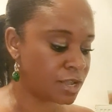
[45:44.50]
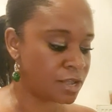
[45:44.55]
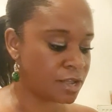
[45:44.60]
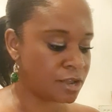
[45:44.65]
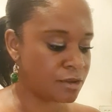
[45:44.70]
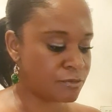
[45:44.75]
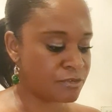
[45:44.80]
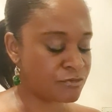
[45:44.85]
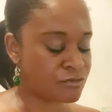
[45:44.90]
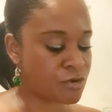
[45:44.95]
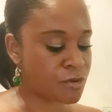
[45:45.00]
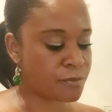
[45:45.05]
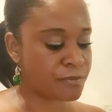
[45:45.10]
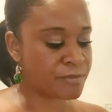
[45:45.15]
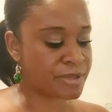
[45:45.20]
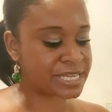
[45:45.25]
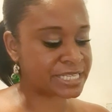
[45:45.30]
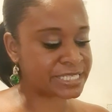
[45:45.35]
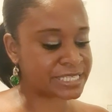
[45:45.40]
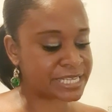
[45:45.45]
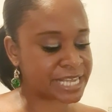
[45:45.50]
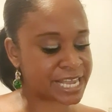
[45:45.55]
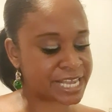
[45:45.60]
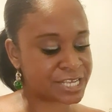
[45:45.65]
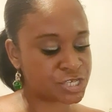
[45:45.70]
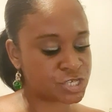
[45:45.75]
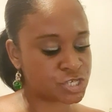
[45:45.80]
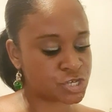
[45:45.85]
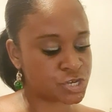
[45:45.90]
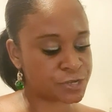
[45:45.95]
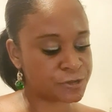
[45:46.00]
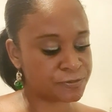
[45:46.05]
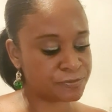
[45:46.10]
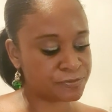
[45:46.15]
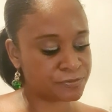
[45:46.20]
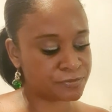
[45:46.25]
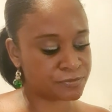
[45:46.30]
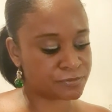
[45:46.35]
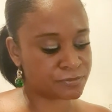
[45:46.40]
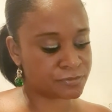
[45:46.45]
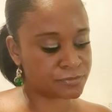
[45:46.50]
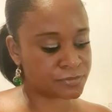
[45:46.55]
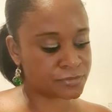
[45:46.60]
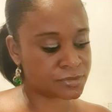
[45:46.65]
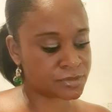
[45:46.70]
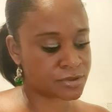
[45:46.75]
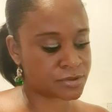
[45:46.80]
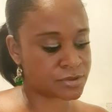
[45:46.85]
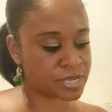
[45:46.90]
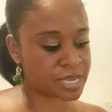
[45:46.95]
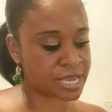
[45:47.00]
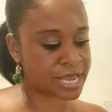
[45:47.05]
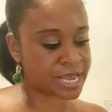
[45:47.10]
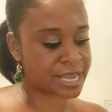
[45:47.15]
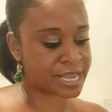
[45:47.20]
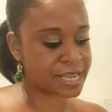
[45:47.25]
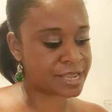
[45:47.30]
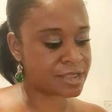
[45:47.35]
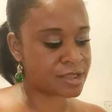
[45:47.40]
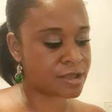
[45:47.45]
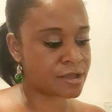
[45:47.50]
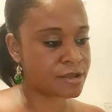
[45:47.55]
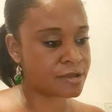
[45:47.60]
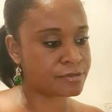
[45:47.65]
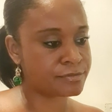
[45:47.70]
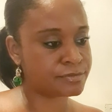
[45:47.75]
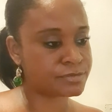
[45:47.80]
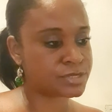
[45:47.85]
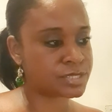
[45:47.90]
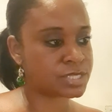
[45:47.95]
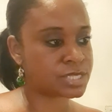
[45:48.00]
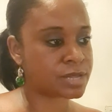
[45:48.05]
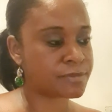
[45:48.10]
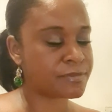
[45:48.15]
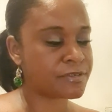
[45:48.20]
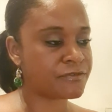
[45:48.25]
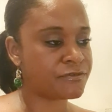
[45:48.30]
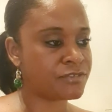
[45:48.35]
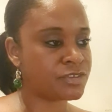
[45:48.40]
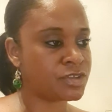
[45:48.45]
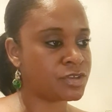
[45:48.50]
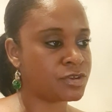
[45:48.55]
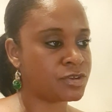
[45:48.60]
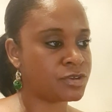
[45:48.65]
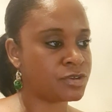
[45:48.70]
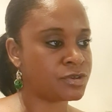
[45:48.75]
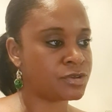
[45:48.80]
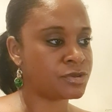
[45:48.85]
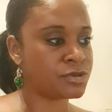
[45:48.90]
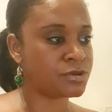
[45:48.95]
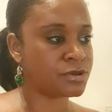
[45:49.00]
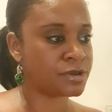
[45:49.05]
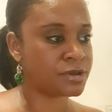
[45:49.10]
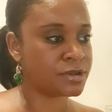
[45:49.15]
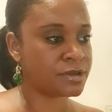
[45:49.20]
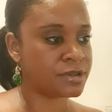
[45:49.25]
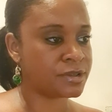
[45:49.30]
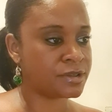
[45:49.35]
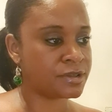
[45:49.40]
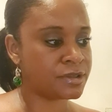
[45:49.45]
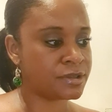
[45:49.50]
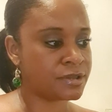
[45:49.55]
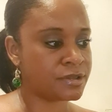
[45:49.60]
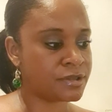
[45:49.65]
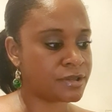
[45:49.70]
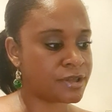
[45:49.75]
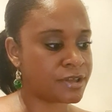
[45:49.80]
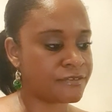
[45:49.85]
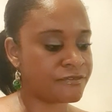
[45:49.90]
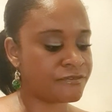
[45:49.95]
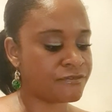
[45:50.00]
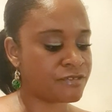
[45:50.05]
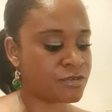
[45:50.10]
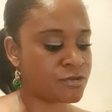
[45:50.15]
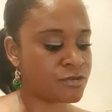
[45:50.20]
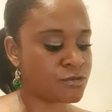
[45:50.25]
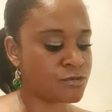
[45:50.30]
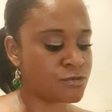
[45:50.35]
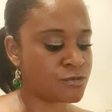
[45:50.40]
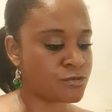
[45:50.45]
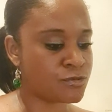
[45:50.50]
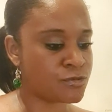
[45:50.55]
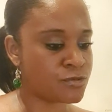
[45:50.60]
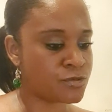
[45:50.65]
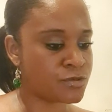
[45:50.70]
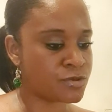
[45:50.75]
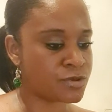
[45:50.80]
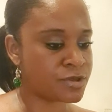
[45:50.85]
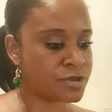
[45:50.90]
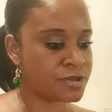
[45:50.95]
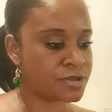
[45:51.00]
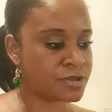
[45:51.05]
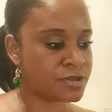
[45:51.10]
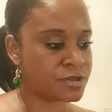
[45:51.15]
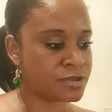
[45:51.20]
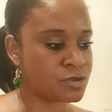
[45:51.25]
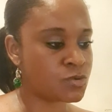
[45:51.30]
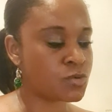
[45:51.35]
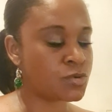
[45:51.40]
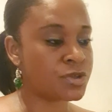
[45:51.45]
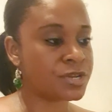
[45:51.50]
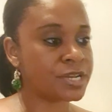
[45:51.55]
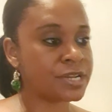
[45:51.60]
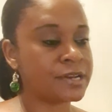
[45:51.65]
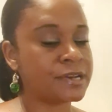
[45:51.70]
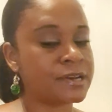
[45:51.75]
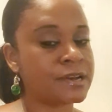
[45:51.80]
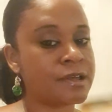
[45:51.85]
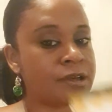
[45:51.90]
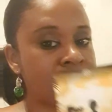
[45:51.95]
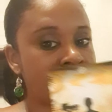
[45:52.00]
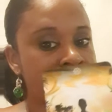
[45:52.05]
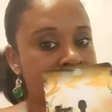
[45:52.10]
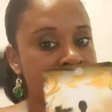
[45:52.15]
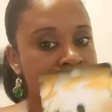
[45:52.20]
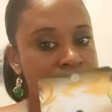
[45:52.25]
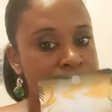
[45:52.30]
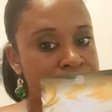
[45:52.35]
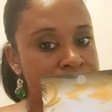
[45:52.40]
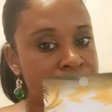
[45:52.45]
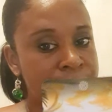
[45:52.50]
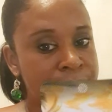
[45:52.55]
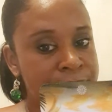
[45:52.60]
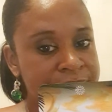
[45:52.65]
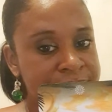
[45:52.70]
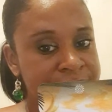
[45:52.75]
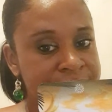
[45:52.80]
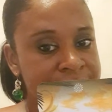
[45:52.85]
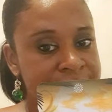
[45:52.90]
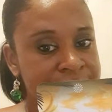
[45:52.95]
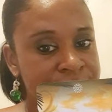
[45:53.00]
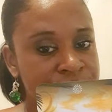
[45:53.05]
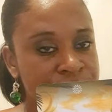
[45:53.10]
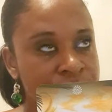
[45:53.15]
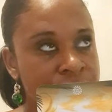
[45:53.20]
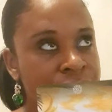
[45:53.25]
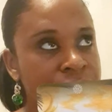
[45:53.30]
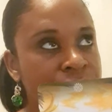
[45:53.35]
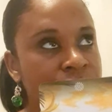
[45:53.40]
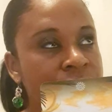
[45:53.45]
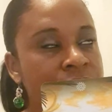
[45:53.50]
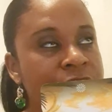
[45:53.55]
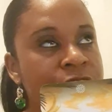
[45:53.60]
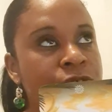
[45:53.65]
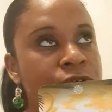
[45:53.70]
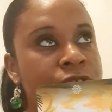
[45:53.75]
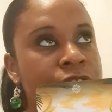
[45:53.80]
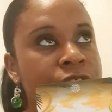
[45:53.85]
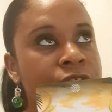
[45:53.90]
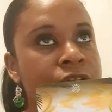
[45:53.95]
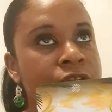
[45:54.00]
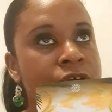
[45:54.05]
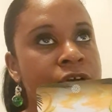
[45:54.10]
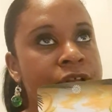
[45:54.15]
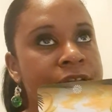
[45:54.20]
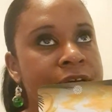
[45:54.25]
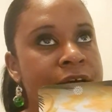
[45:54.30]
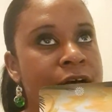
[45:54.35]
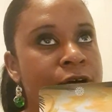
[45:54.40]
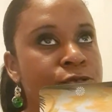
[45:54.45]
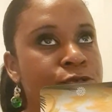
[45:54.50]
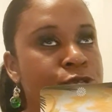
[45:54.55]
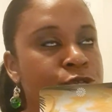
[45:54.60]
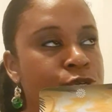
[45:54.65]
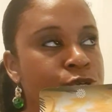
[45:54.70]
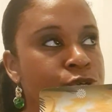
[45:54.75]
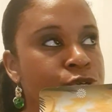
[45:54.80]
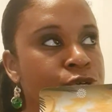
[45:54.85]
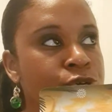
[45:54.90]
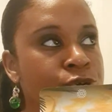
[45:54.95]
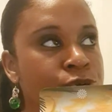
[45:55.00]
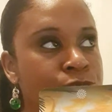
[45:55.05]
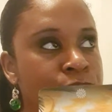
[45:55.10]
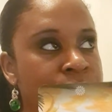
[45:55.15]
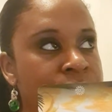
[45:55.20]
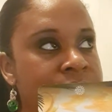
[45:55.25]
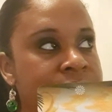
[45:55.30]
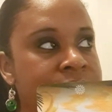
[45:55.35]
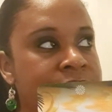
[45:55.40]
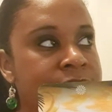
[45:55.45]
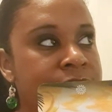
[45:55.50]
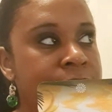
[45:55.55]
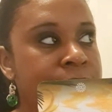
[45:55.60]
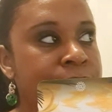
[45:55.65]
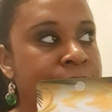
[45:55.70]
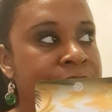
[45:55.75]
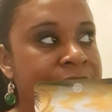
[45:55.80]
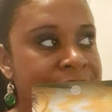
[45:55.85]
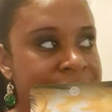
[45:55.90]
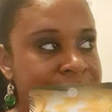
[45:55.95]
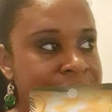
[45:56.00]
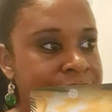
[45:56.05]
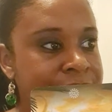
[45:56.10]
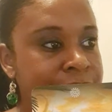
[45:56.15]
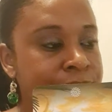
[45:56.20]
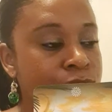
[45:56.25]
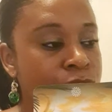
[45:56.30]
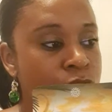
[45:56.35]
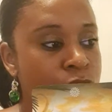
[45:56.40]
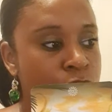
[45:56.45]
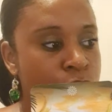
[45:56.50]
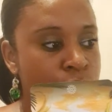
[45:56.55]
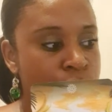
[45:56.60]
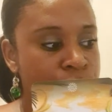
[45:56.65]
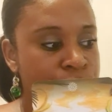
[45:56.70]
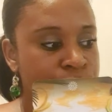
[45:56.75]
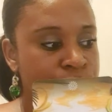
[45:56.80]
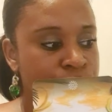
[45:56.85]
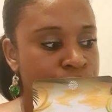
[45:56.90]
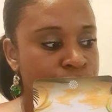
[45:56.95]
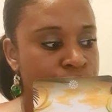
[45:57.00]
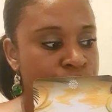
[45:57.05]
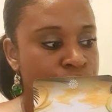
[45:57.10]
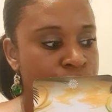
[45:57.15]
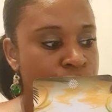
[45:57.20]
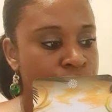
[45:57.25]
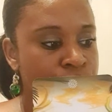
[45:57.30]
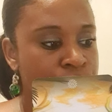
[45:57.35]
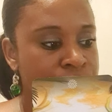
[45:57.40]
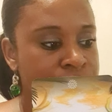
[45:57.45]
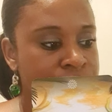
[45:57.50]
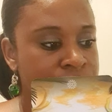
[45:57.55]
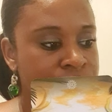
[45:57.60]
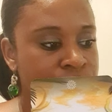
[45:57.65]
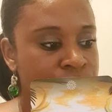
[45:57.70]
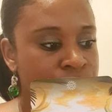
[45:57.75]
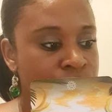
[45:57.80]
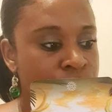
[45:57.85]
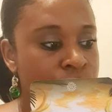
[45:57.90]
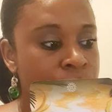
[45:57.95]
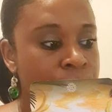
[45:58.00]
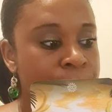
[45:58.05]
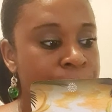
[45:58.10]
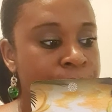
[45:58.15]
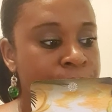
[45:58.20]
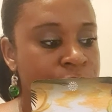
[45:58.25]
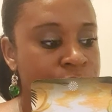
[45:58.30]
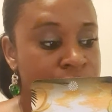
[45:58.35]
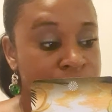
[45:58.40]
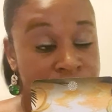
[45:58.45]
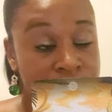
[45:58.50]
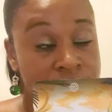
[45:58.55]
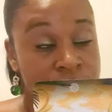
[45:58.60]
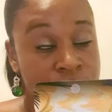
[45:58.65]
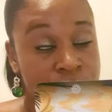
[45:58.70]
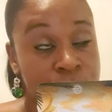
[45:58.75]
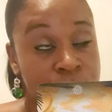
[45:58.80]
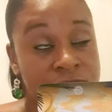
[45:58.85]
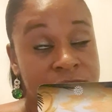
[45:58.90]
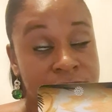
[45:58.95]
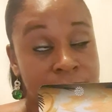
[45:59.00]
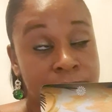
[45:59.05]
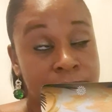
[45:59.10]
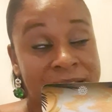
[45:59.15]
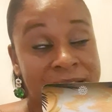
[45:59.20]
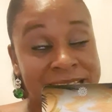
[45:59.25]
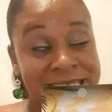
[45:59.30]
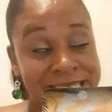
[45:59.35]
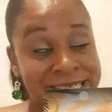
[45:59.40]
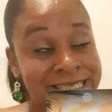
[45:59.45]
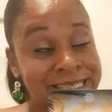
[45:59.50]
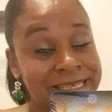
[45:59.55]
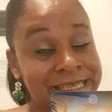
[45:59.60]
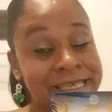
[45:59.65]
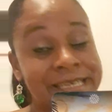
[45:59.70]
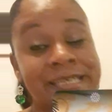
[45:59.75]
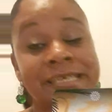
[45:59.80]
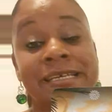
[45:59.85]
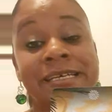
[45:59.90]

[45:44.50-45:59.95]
We've got meditation. Okay, some of you, I feel you're going to learn about meditation. I feel like you're going to learn how to use this ability more to its capacity.